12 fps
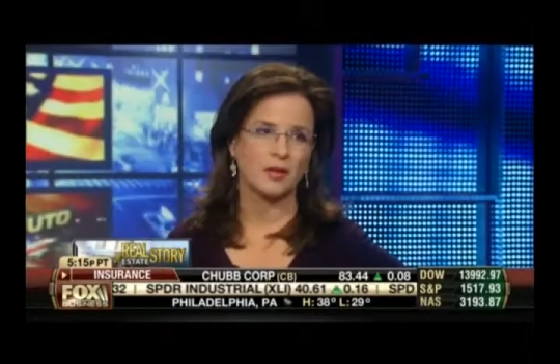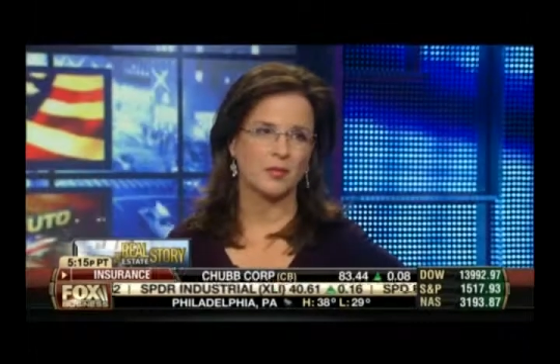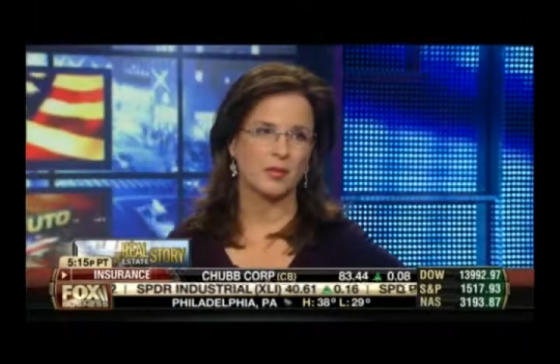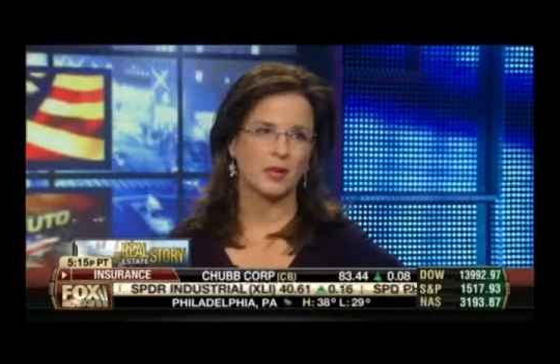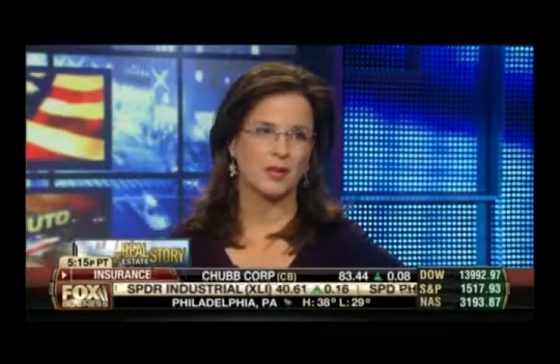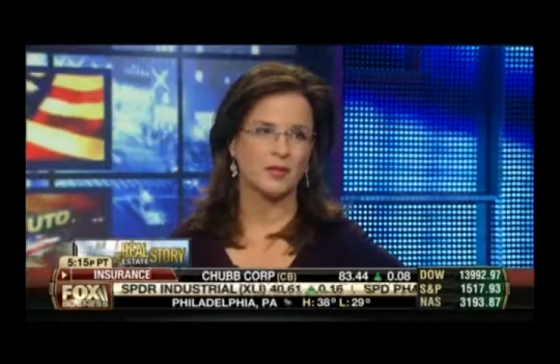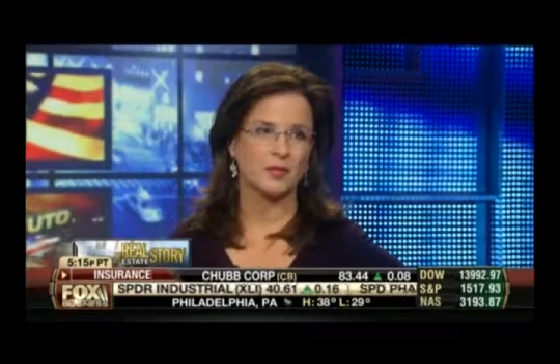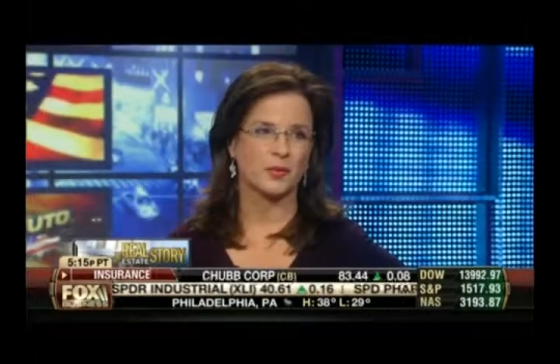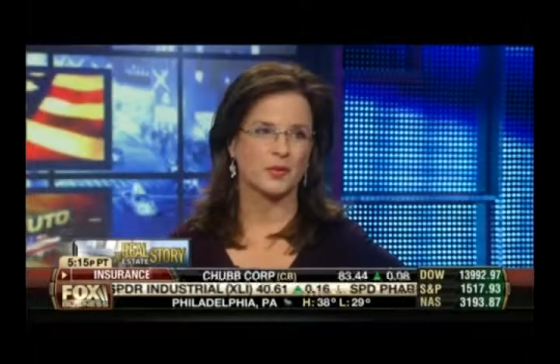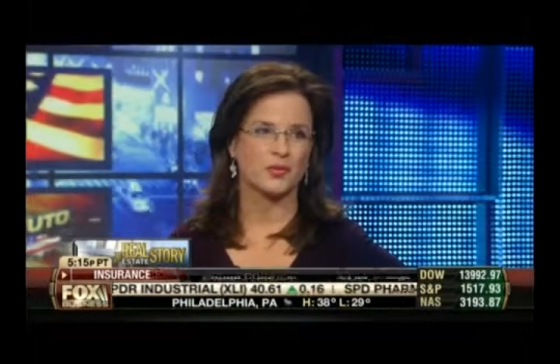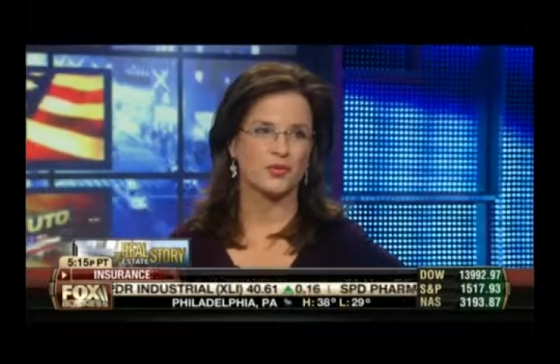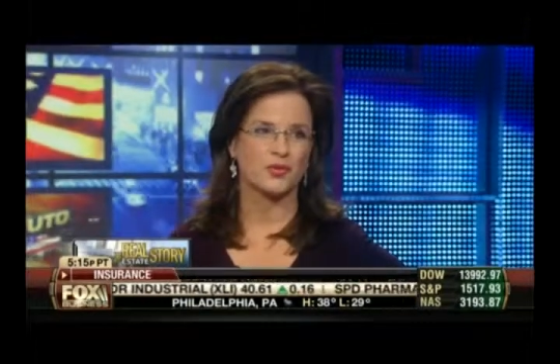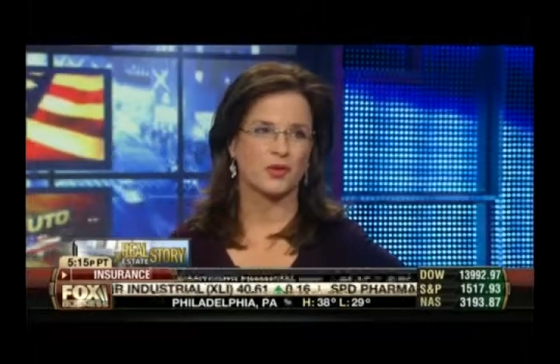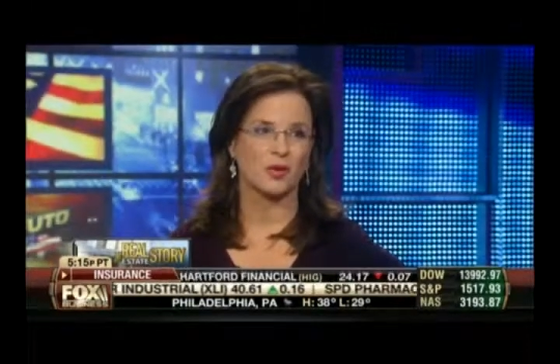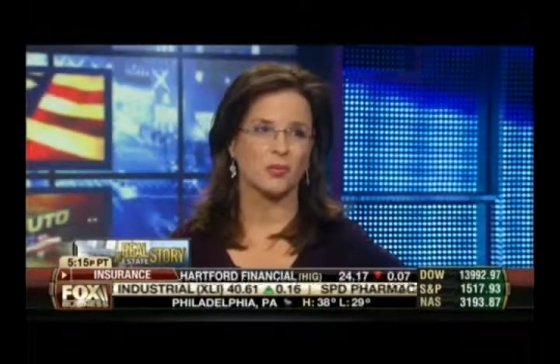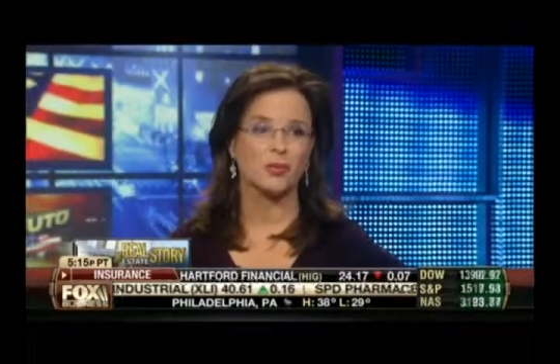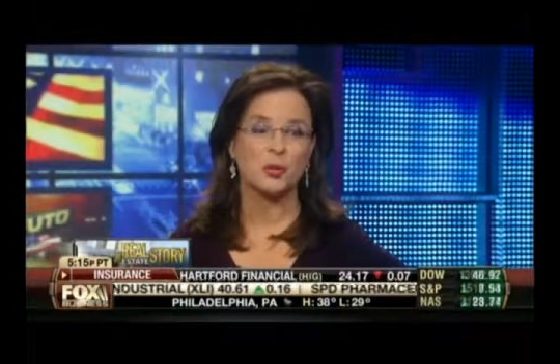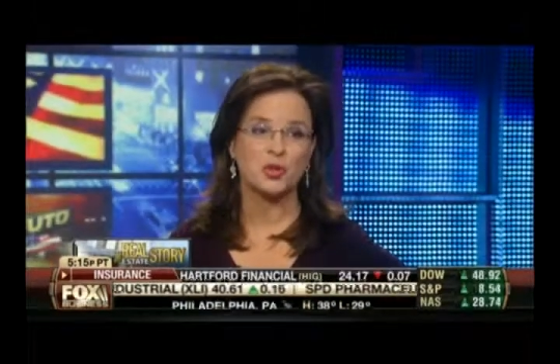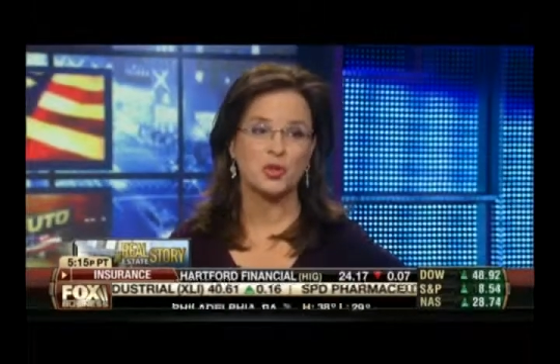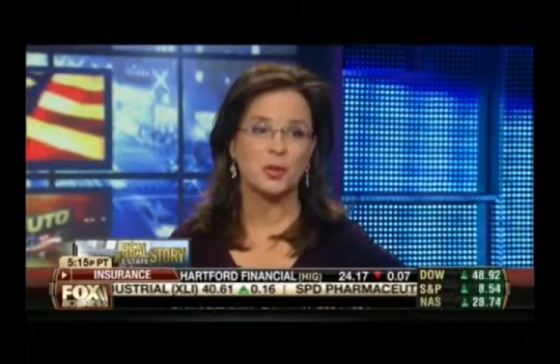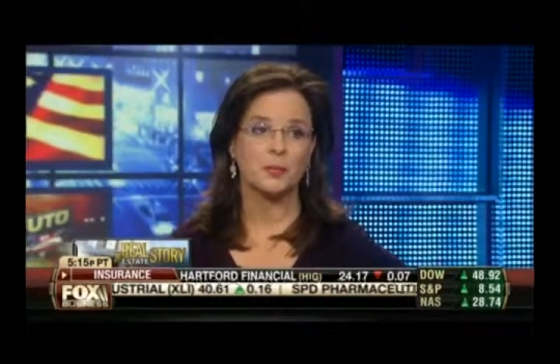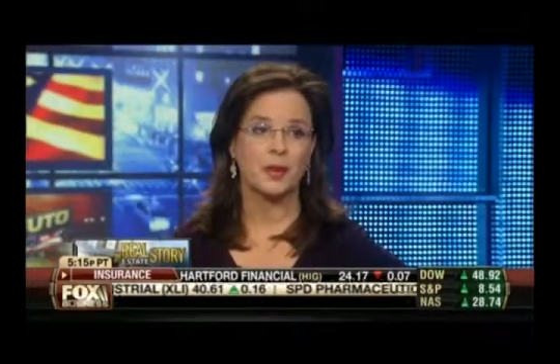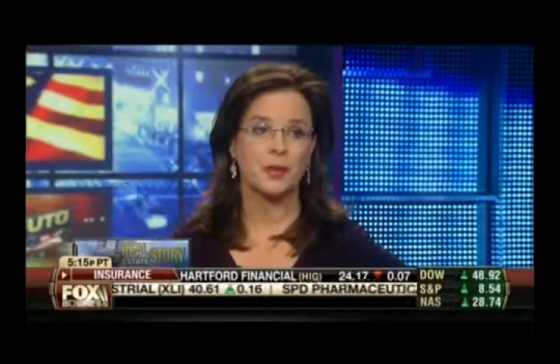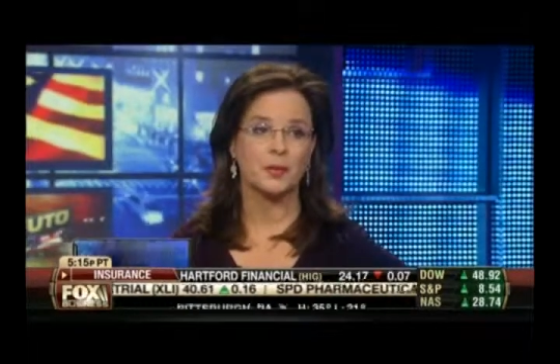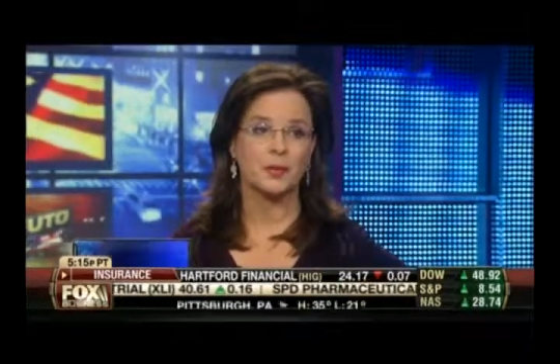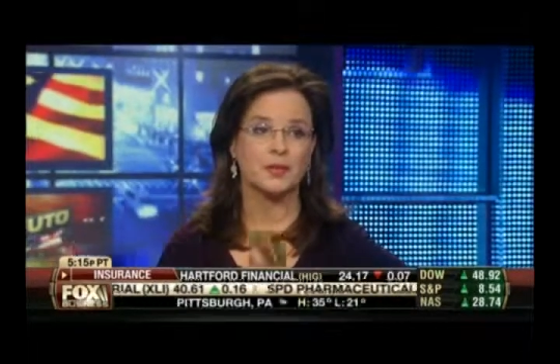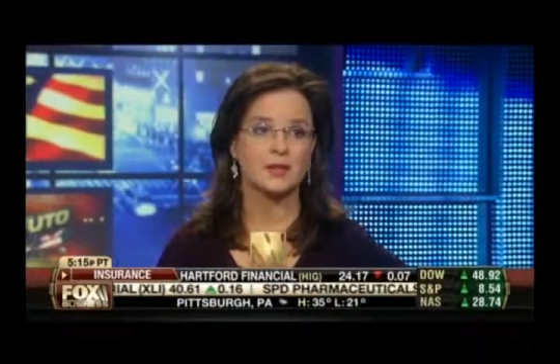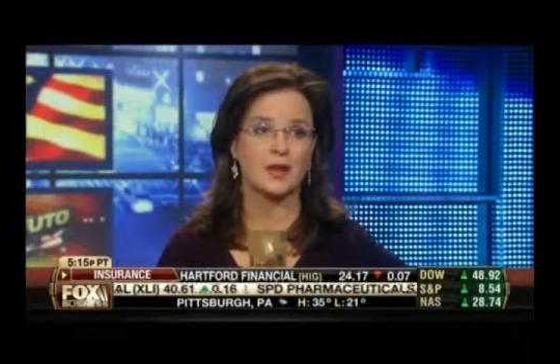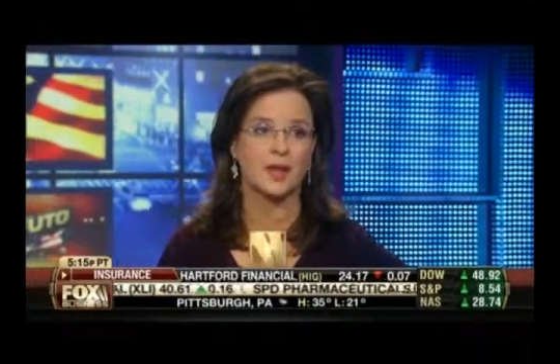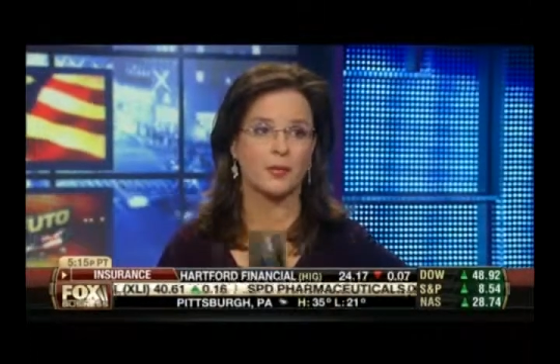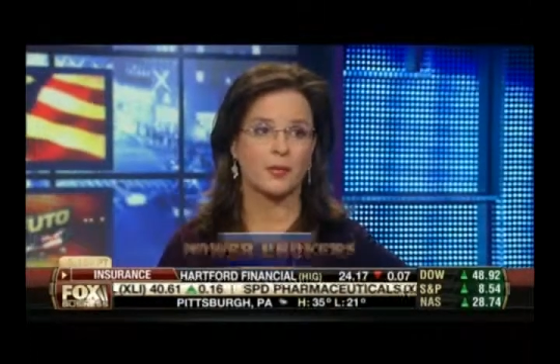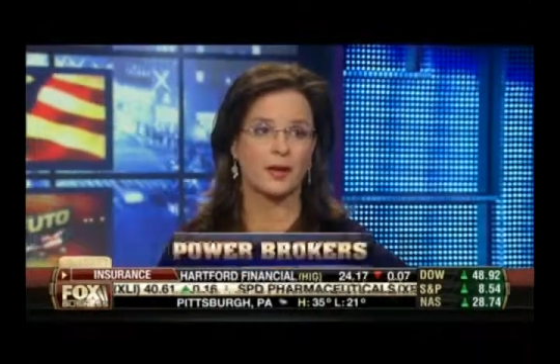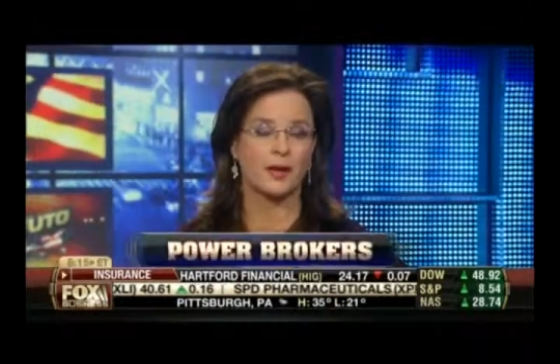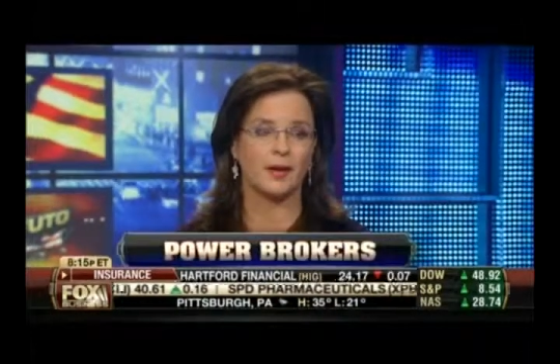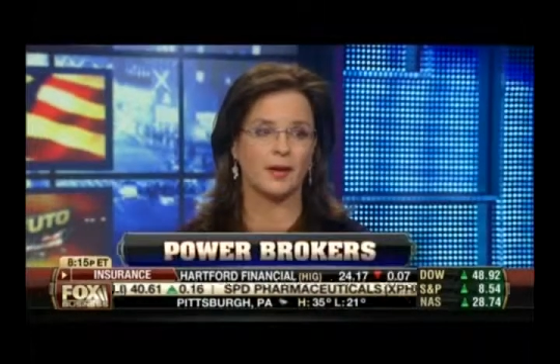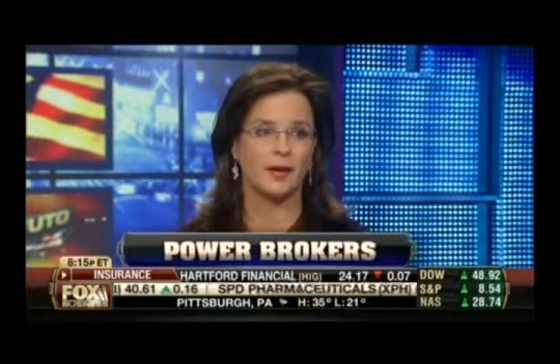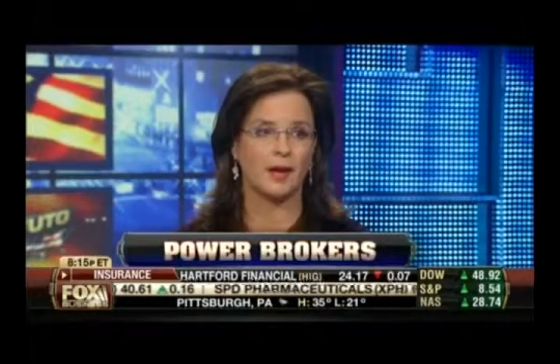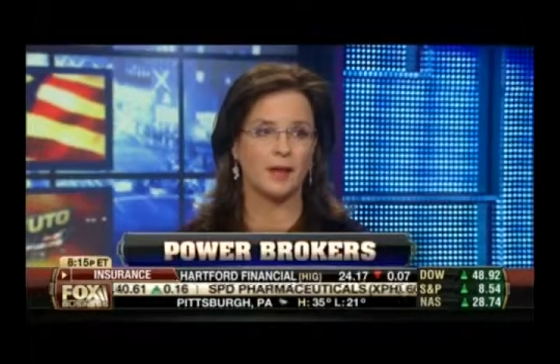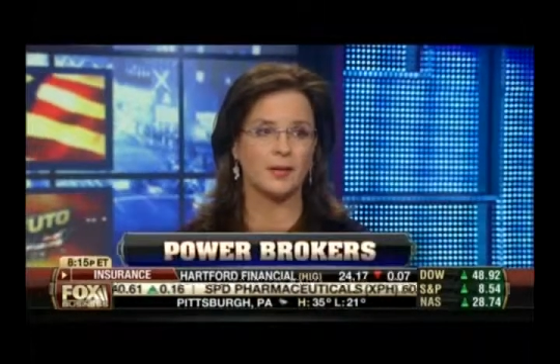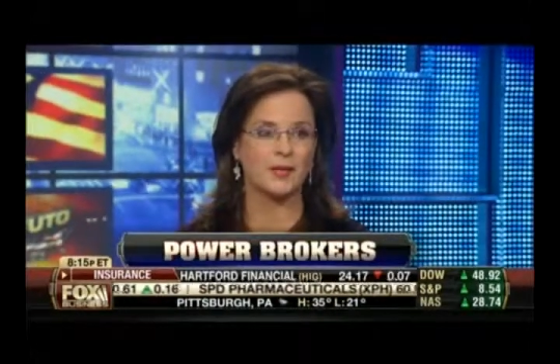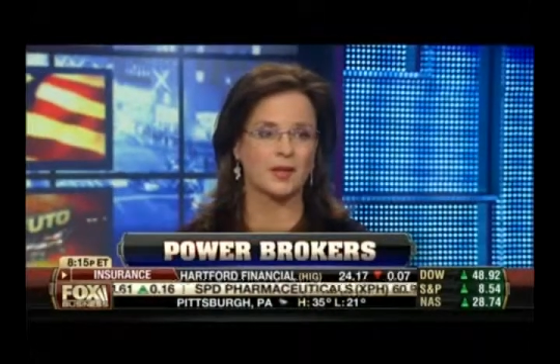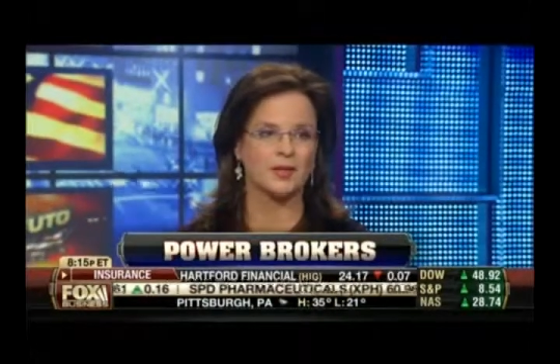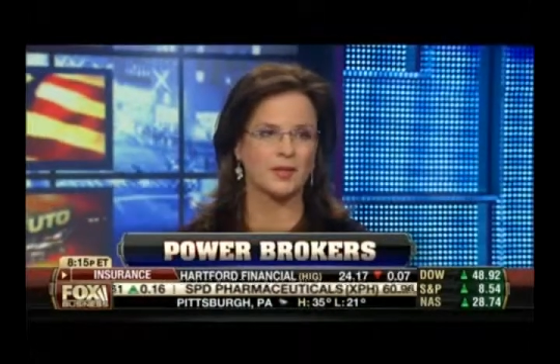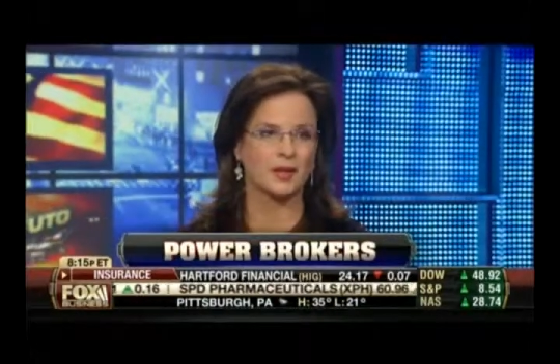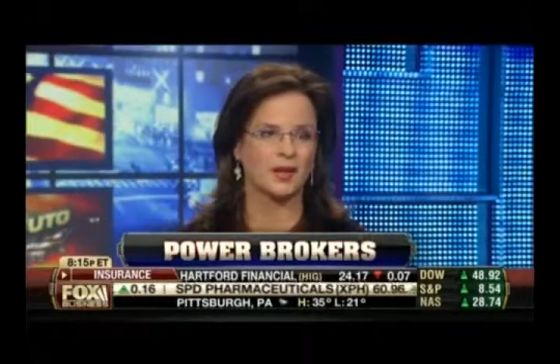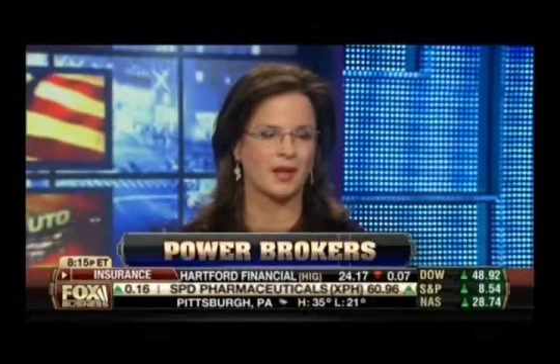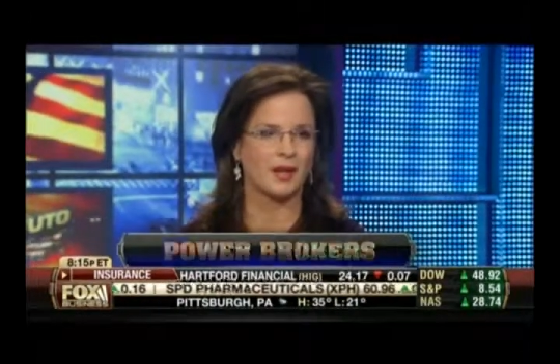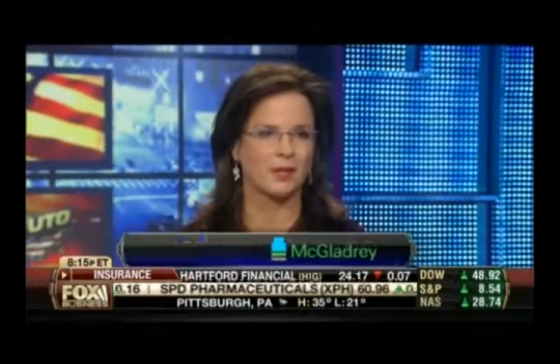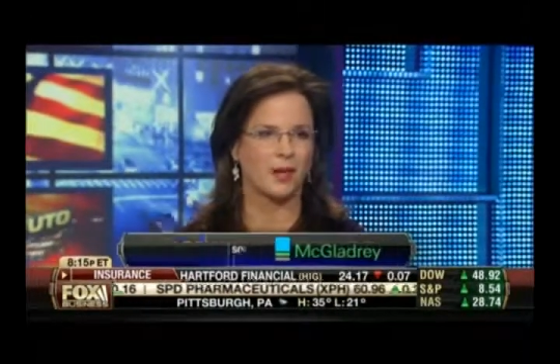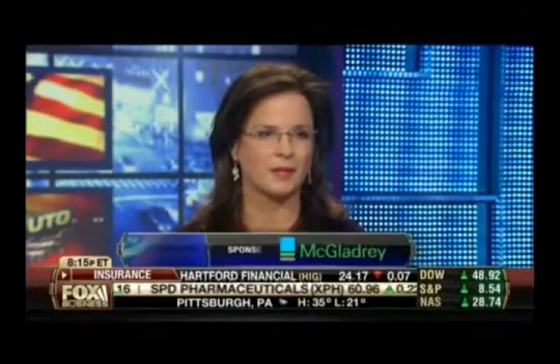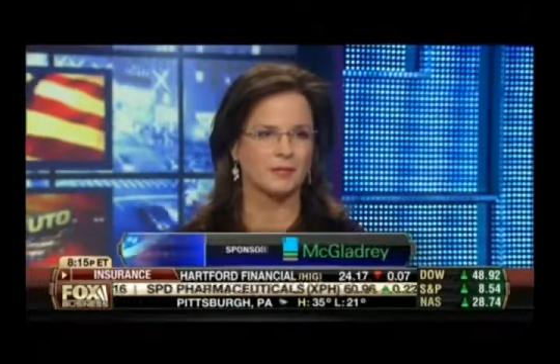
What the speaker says: markets where there's strong blue chip companies operating? I mean, that's really key, right?